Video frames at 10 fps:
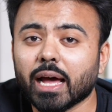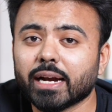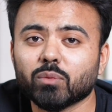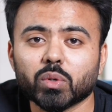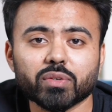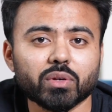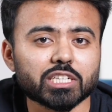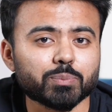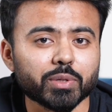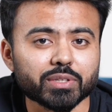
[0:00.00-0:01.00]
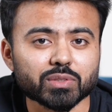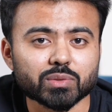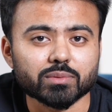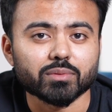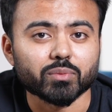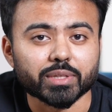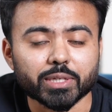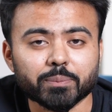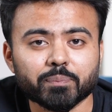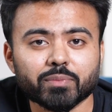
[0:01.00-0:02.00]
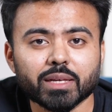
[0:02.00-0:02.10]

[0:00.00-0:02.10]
I had a wonderful experience with him.